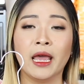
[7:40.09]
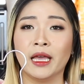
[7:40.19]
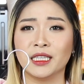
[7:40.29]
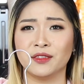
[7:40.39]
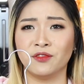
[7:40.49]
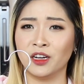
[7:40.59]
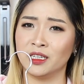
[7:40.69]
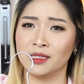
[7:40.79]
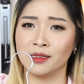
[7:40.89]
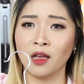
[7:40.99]
It's very
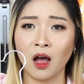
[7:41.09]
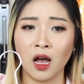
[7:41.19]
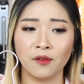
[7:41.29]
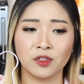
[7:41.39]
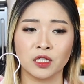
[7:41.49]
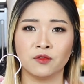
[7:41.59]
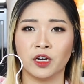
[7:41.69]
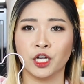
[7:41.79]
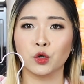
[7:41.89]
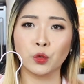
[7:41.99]
soft, it's
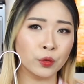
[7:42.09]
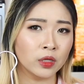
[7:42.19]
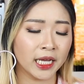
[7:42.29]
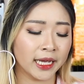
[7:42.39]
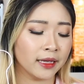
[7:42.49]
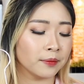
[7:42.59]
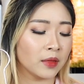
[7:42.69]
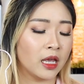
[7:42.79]
very cooling.